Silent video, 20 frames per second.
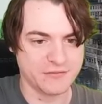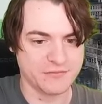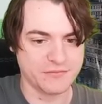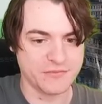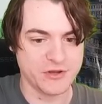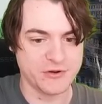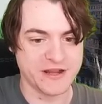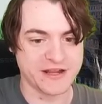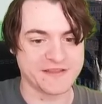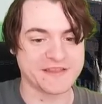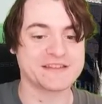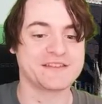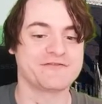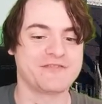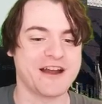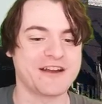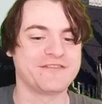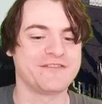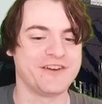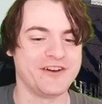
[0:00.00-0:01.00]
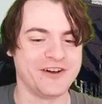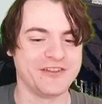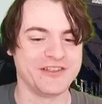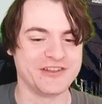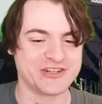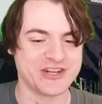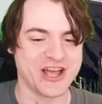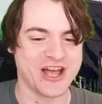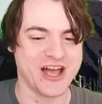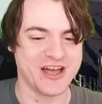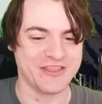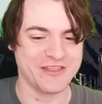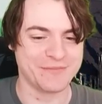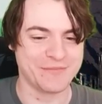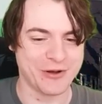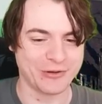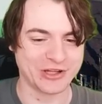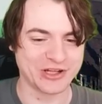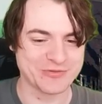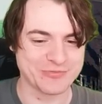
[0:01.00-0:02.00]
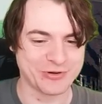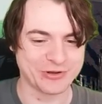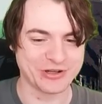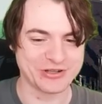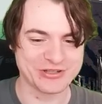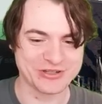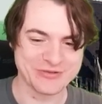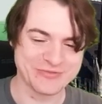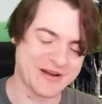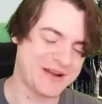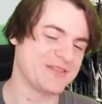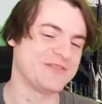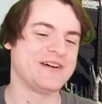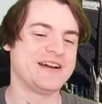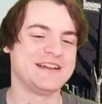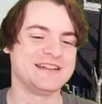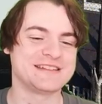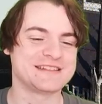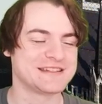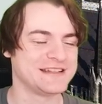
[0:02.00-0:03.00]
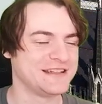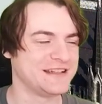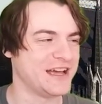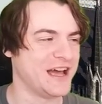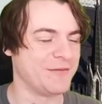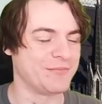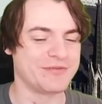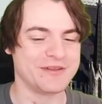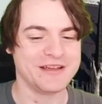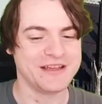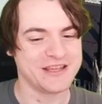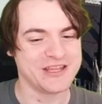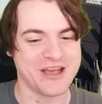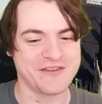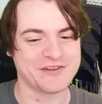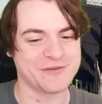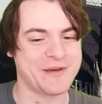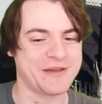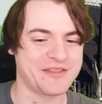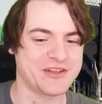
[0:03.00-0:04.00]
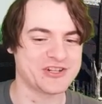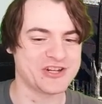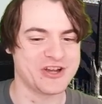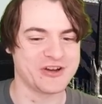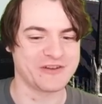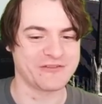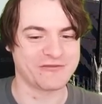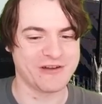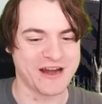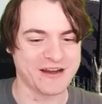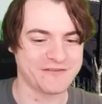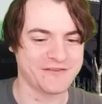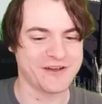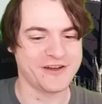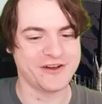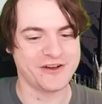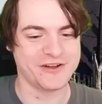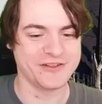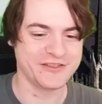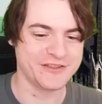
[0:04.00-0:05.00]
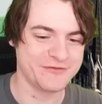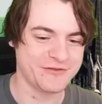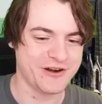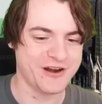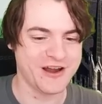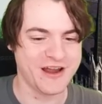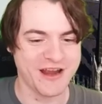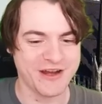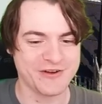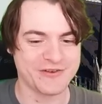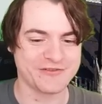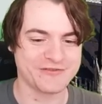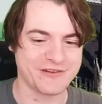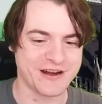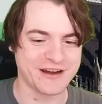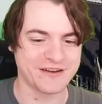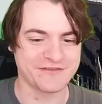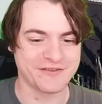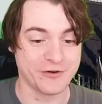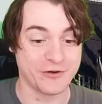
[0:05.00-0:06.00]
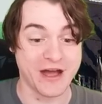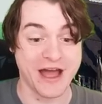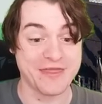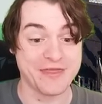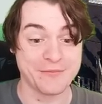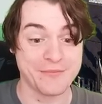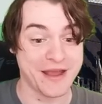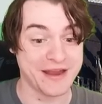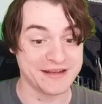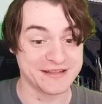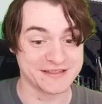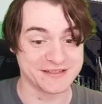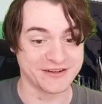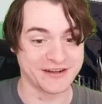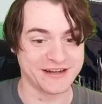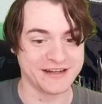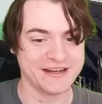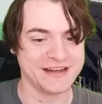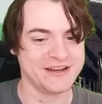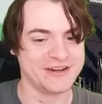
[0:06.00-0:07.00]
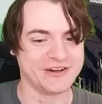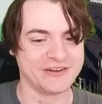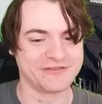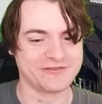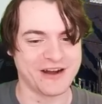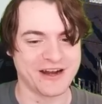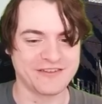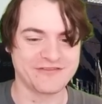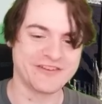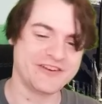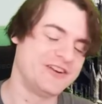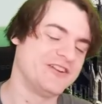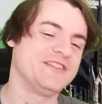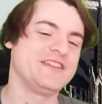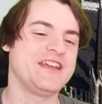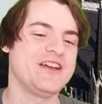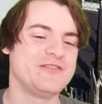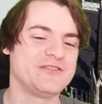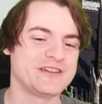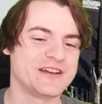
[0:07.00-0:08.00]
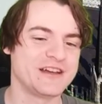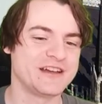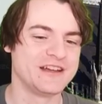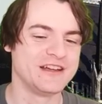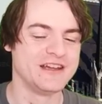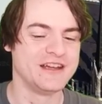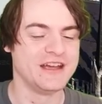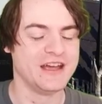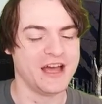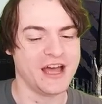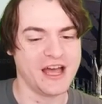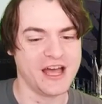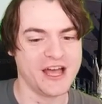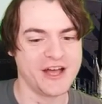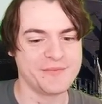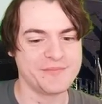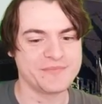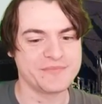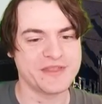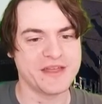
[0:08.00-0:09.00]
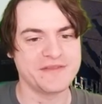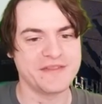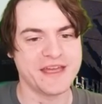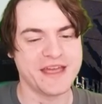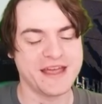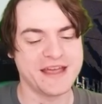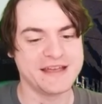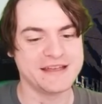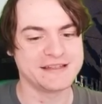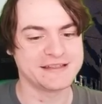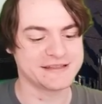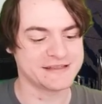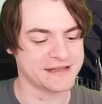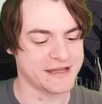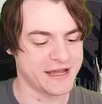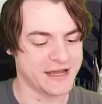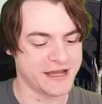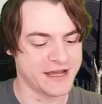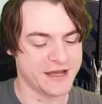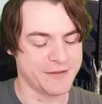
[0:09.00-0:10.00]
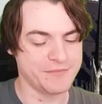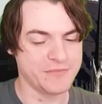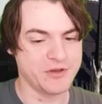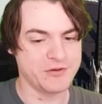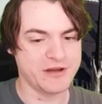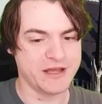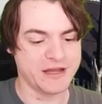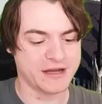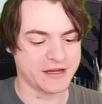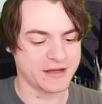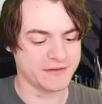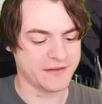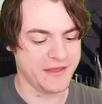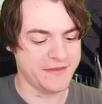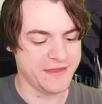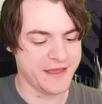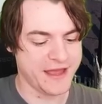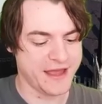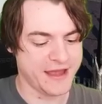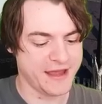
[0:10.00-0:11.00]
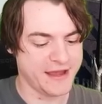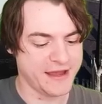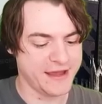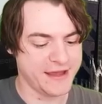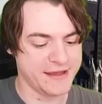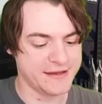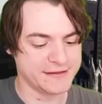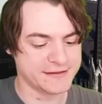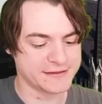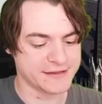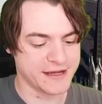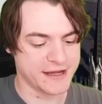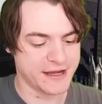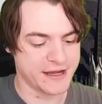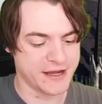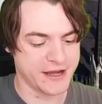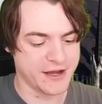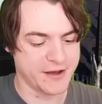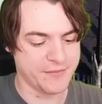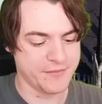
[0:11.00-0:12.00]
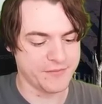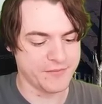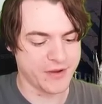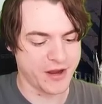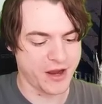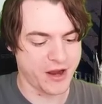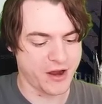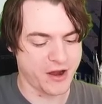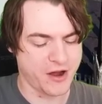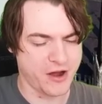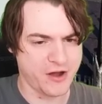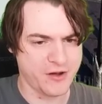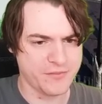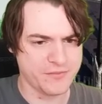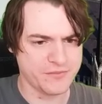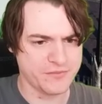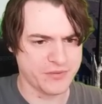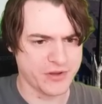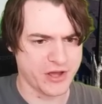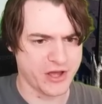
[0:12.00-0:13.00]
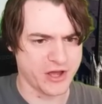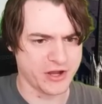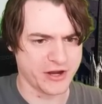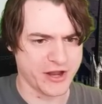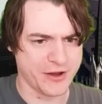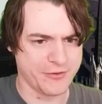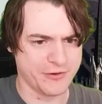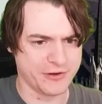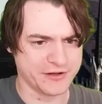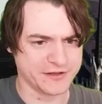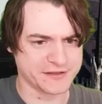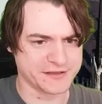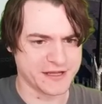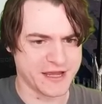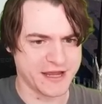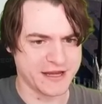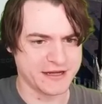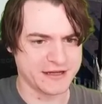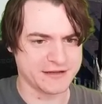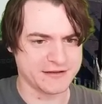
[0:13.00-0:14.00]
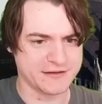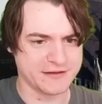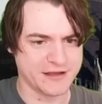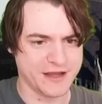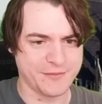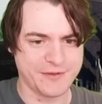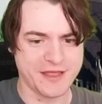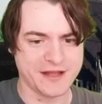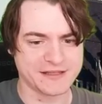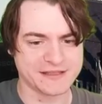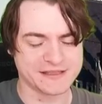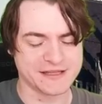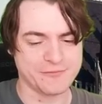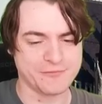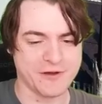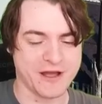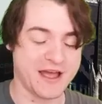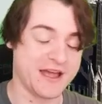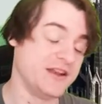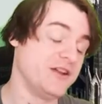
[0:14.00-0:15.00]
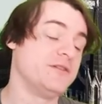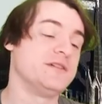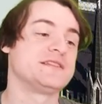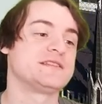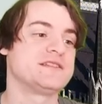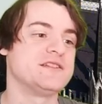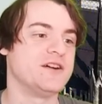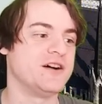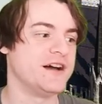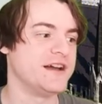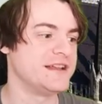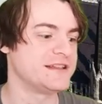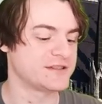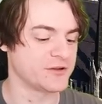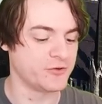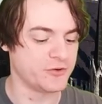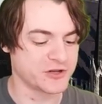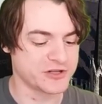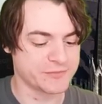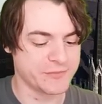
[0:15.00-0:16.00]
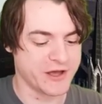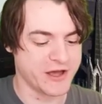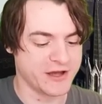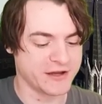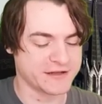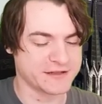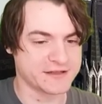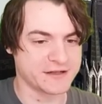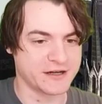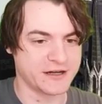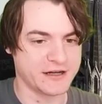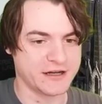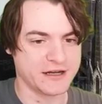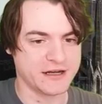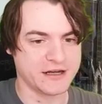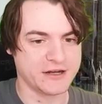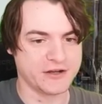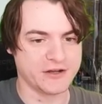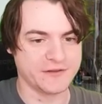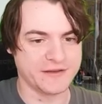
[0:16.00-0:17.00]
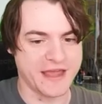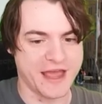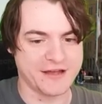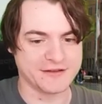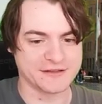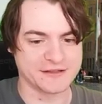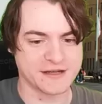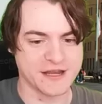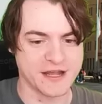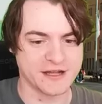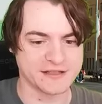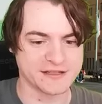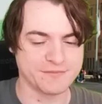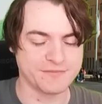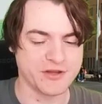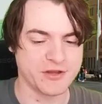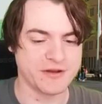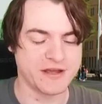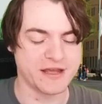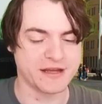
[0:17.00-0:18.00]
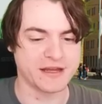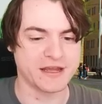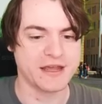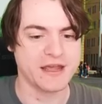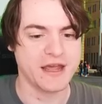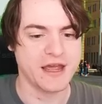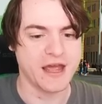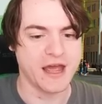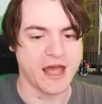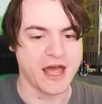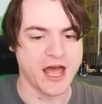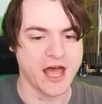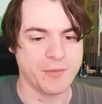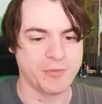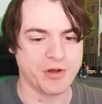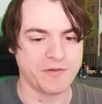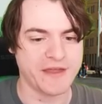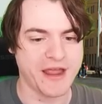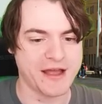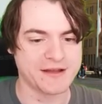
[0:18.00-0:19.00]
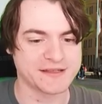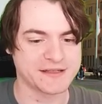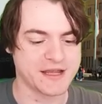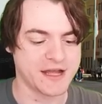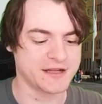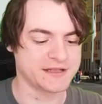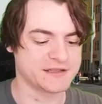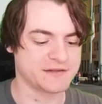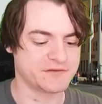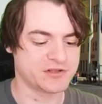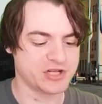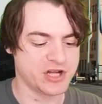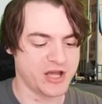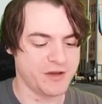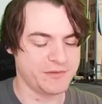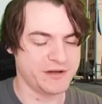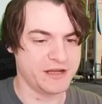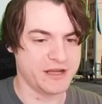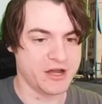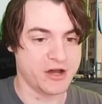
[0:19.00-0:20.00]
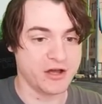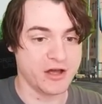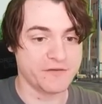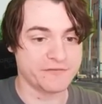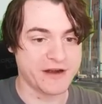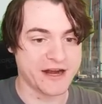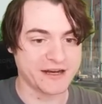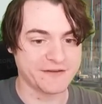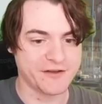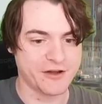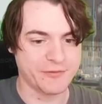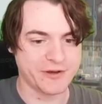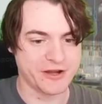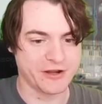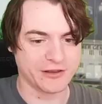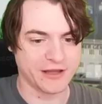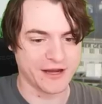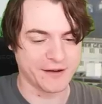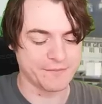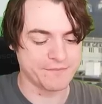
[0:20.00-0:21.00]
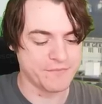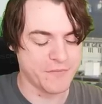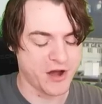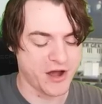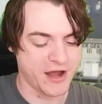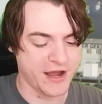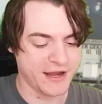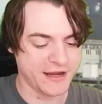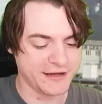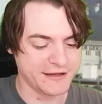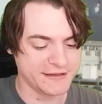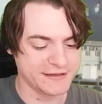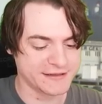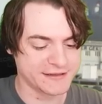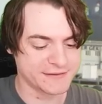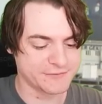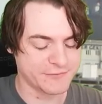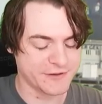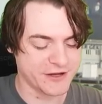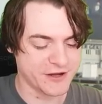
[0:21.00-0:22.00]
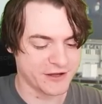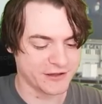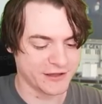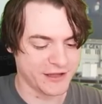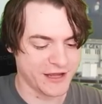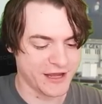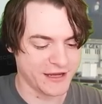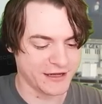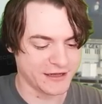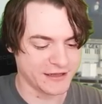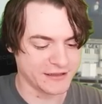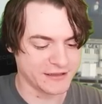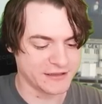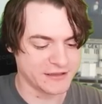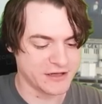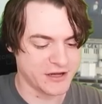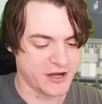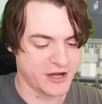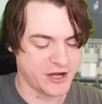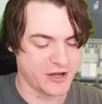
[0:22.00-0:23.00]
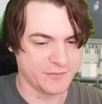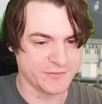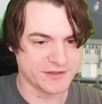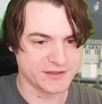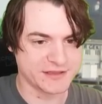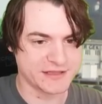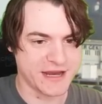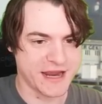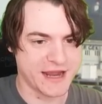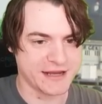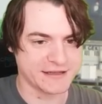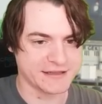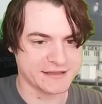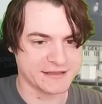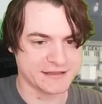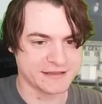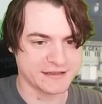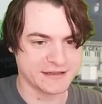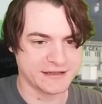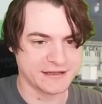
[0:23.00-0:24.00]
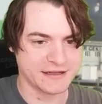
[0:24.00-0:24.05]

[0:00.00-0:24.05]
Munich. There's a Frankfurt on the Polish border too, by the way. It's you have to make the joke, Frankfurt on the Rhine, or Frankfurt, or, and the Main, sorry, or Frankfurt on the Oder. Then there's Munich, then there's Amberg, I want to say. I mean, that's somewhere, no it's not, it's Augsburg, sorry, on the outskirts of Munich. On the outskirts of Germany, Frankfurt, we got like Mainz, we got like Darmstadt.